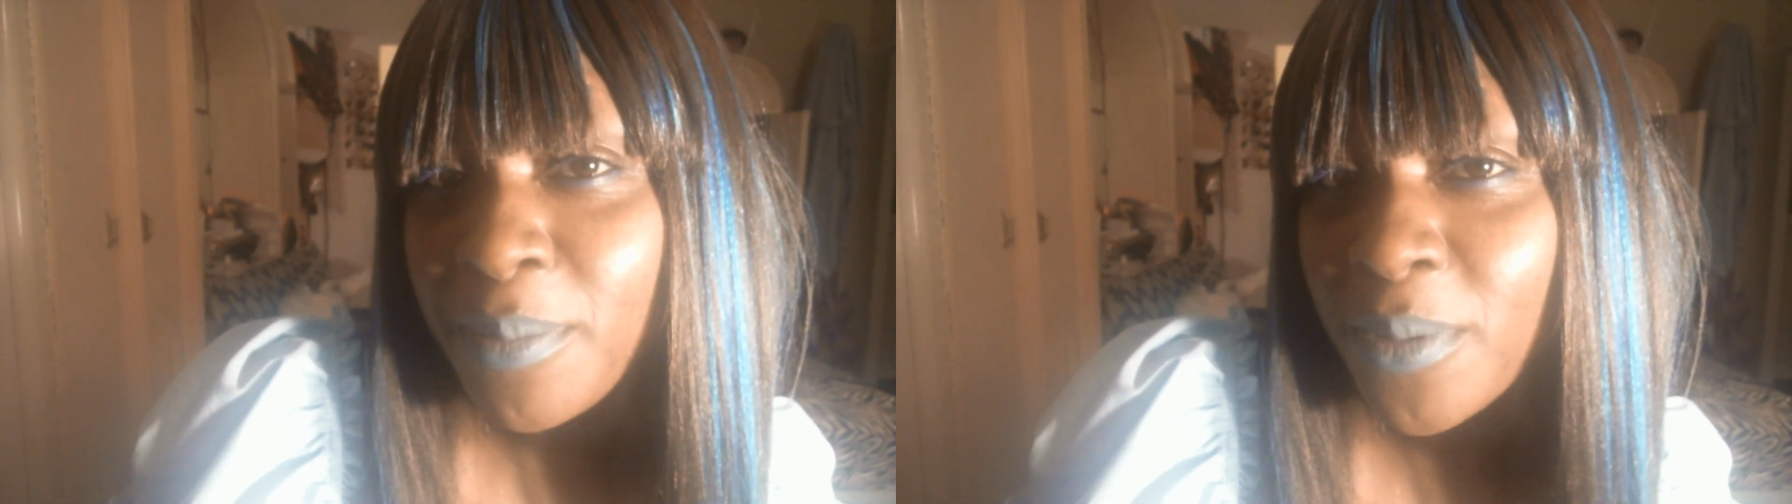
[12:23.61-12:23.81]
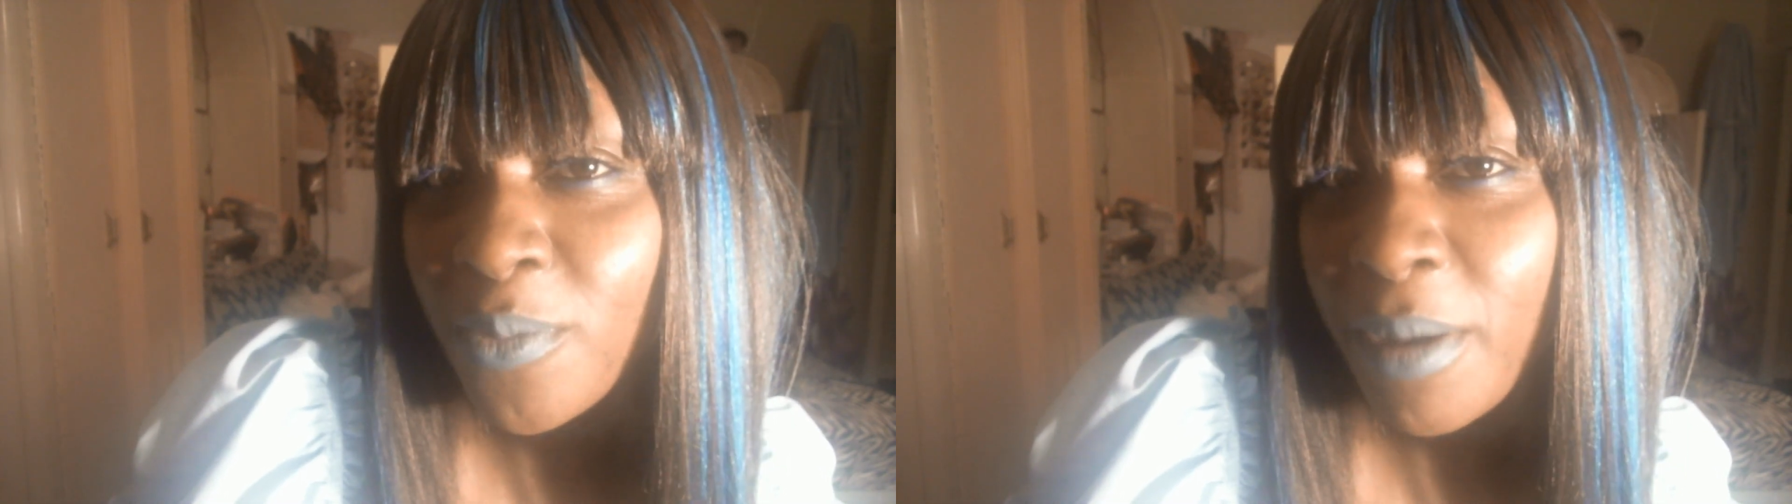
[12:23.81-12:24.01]

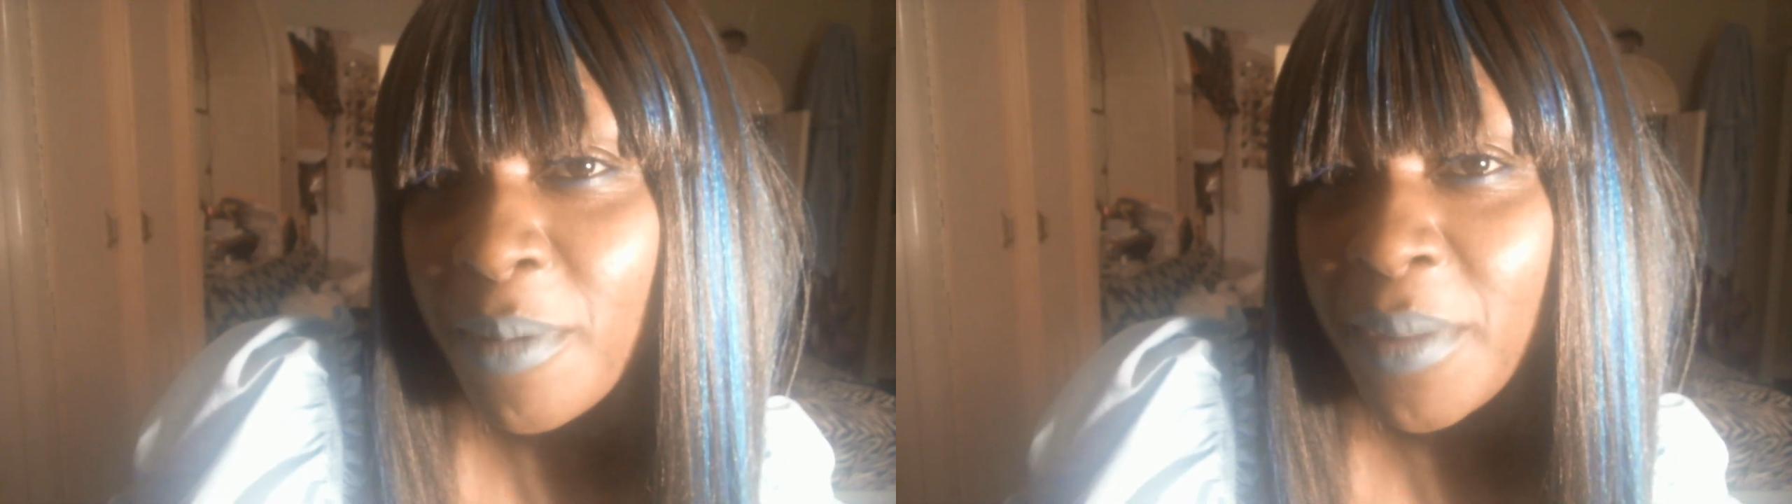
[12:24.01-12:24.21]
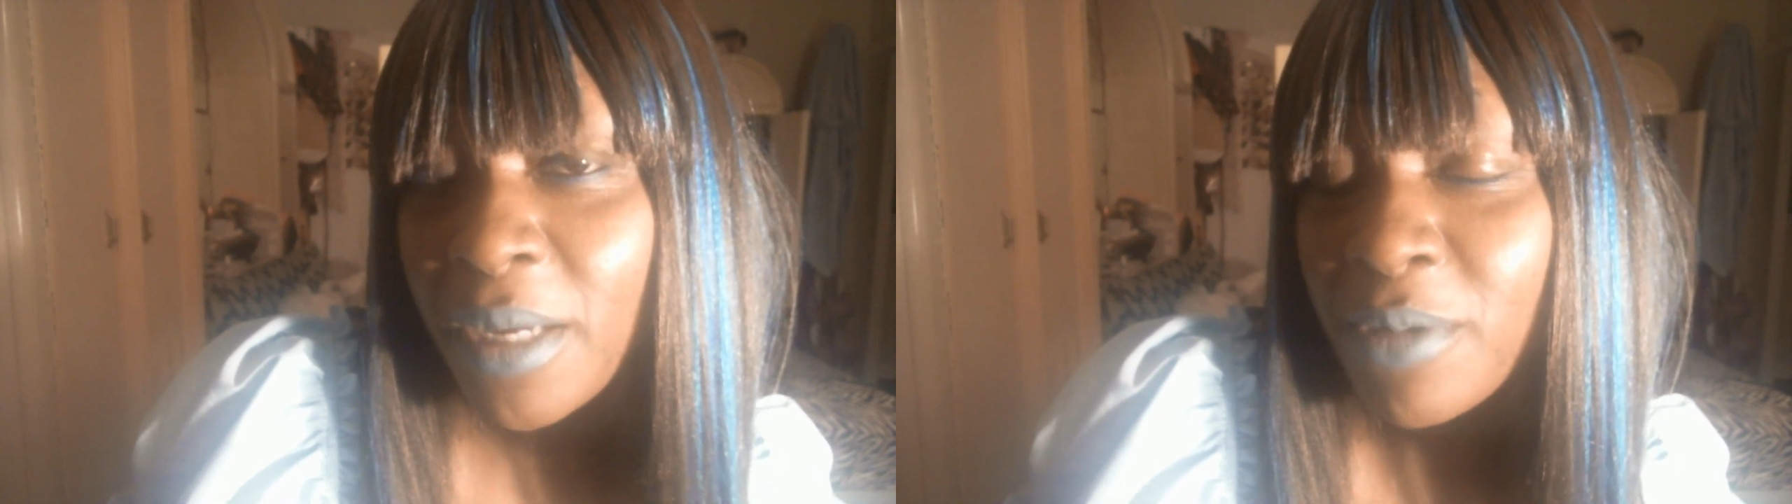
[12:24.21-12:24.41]

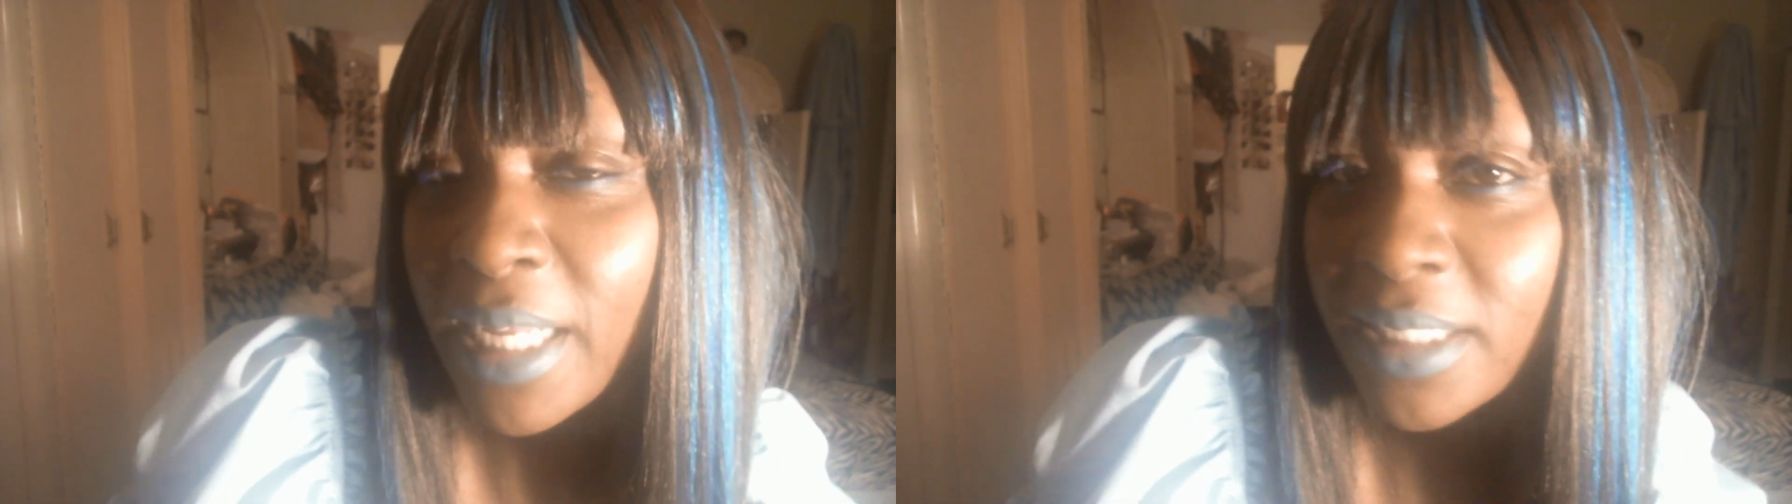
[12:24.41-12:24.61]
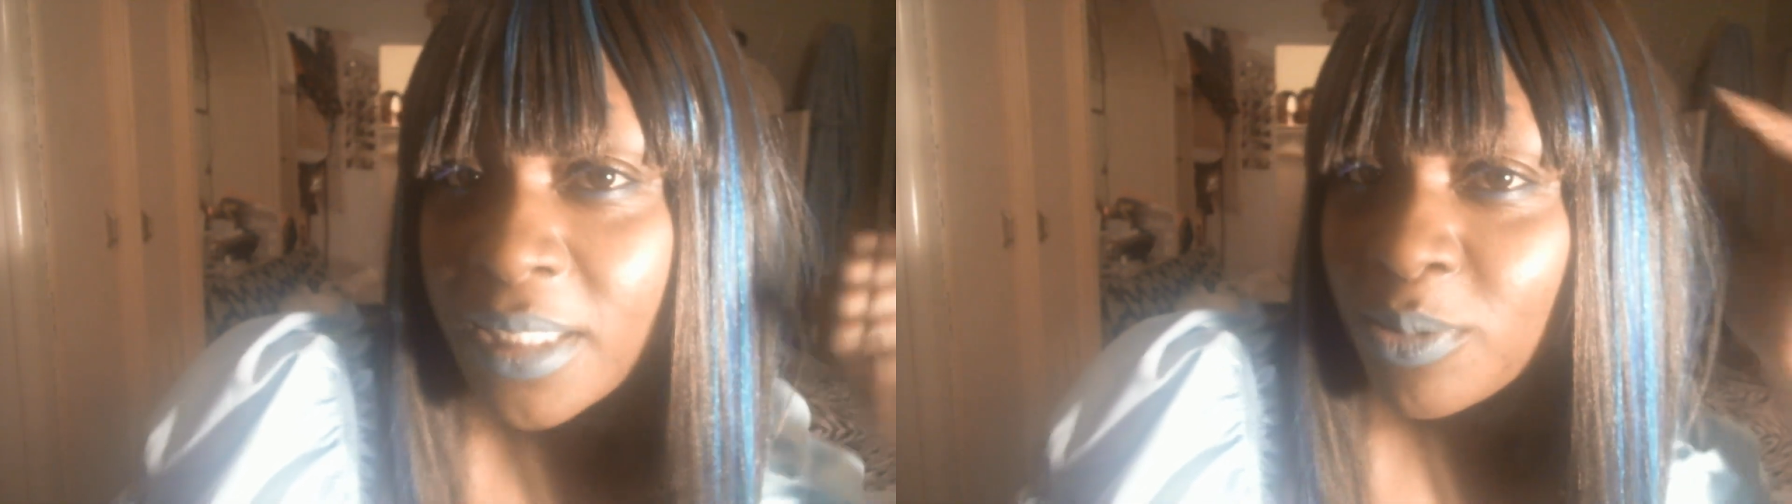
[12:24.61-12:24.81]
women be in
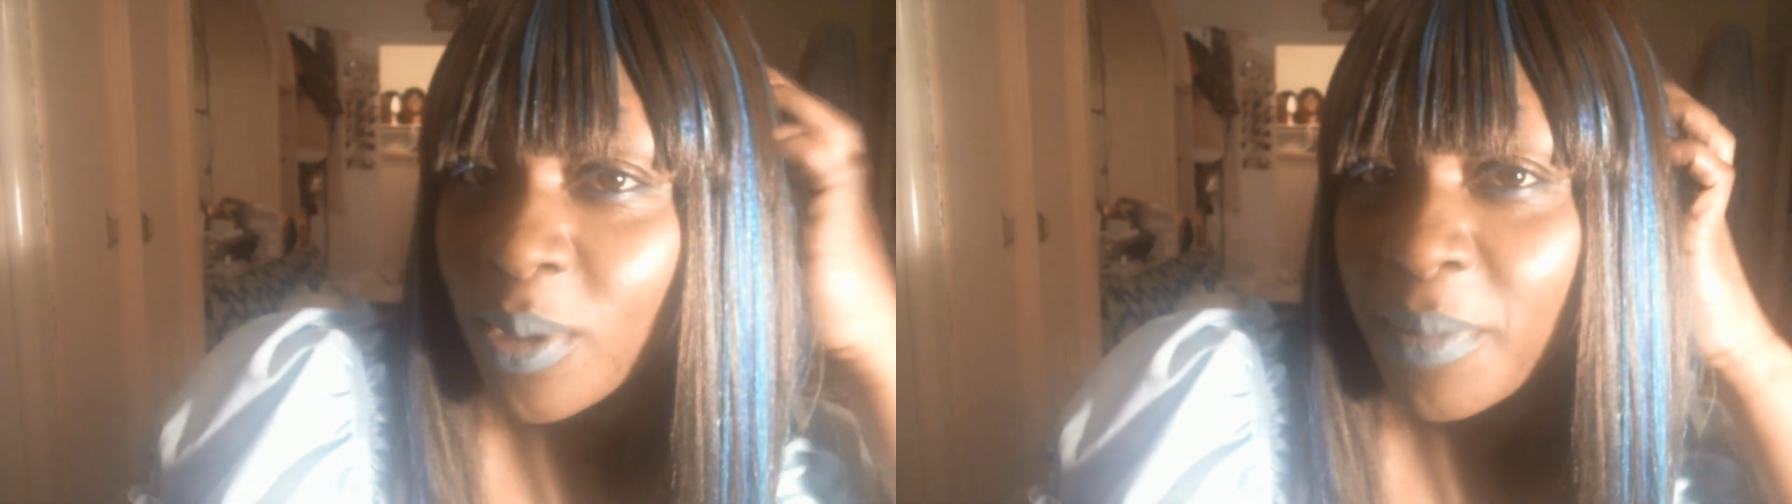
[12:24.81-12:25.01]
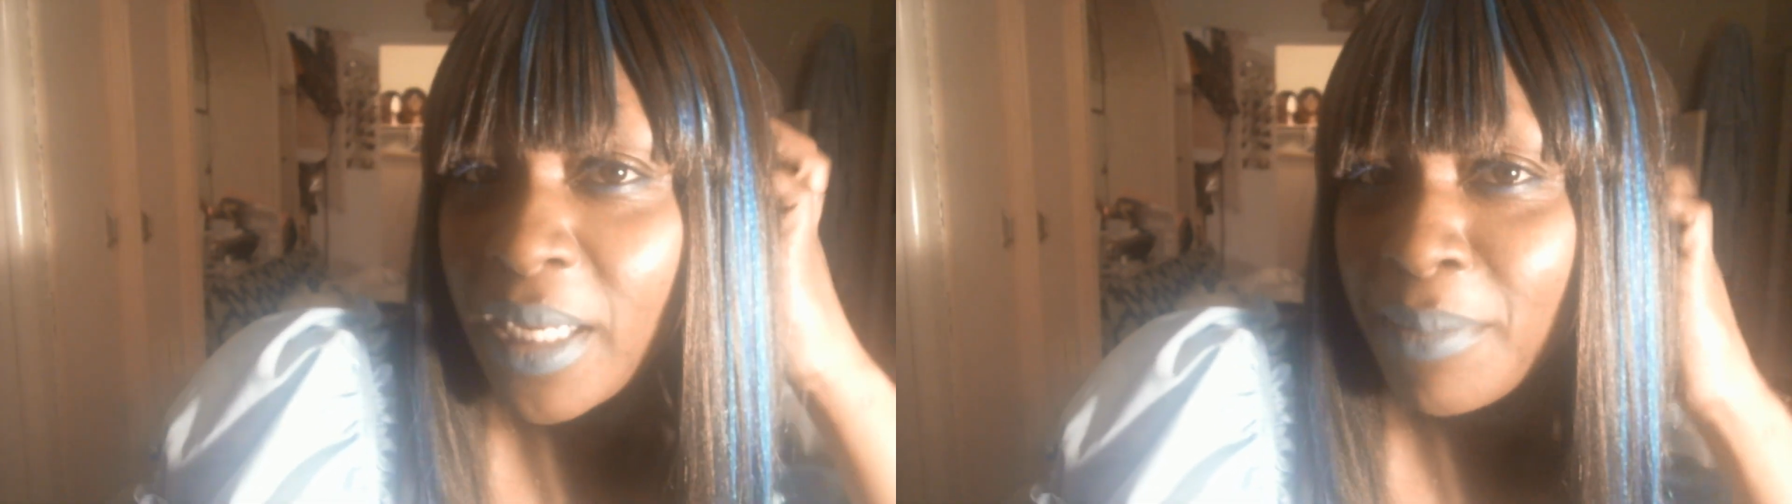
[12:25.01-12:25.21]
relationships
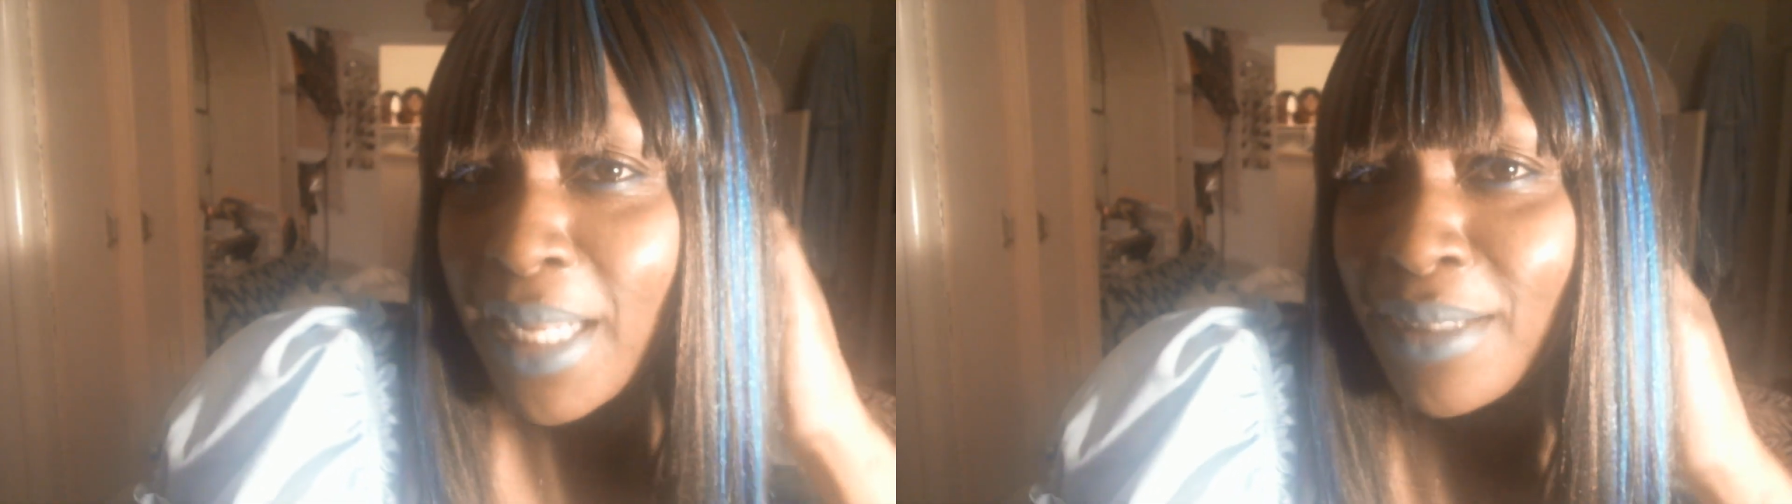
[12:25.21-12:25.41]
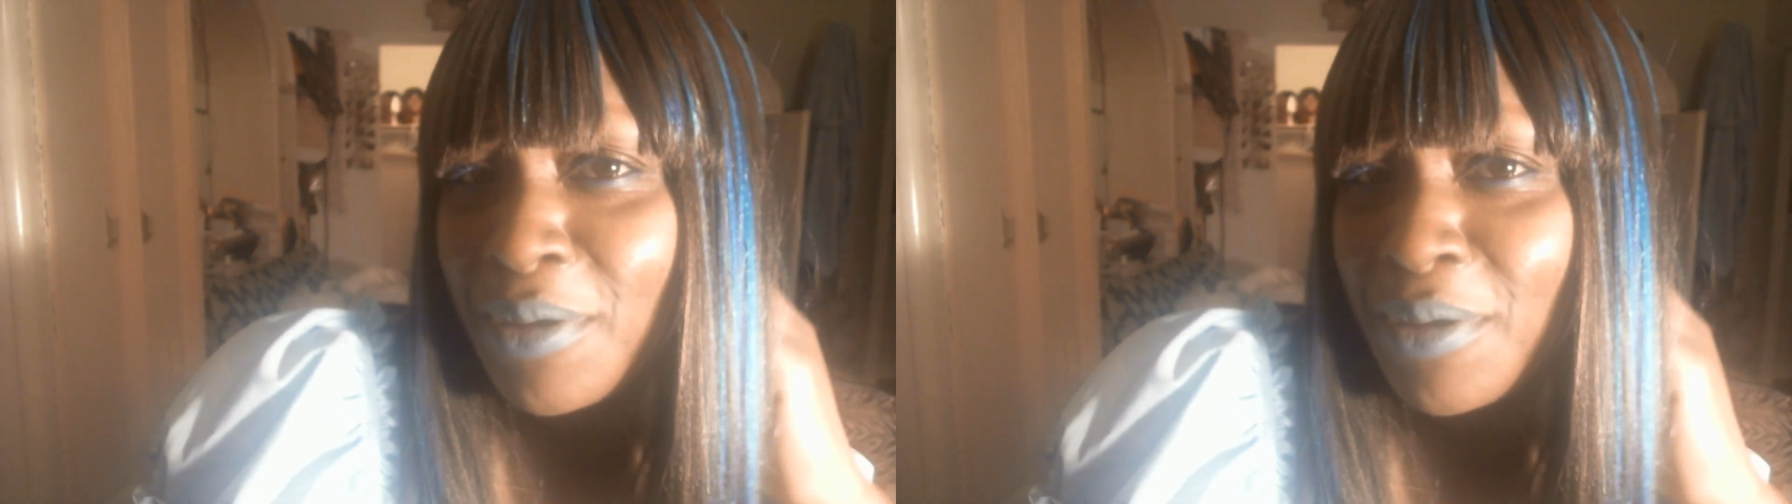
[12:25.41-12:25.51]
with men be like,